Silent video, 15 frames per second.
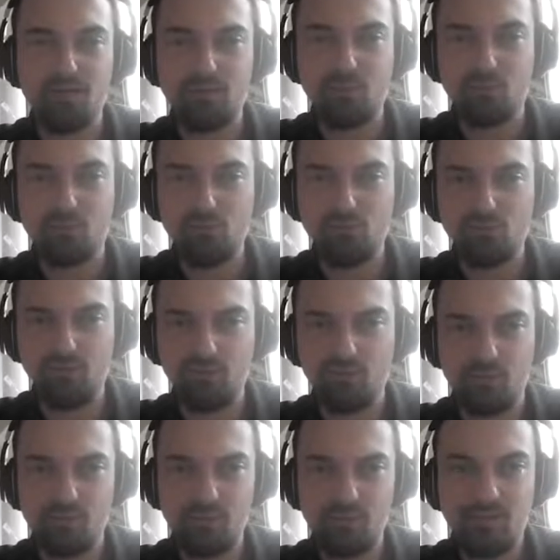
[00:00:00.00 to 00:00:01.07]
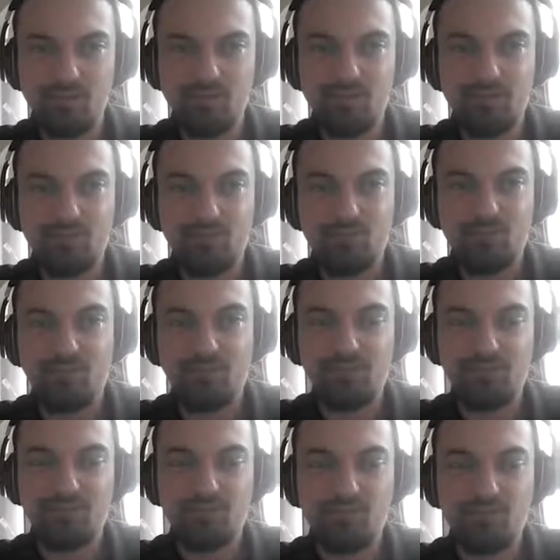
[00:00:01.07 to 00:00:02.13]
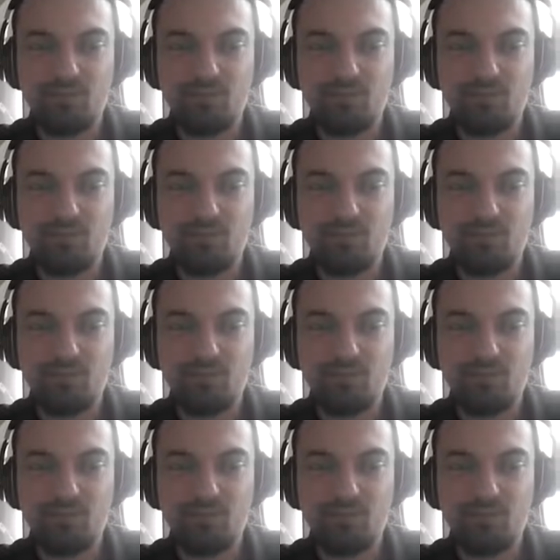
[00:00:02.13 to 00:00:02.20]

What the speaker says: And the cool thing was that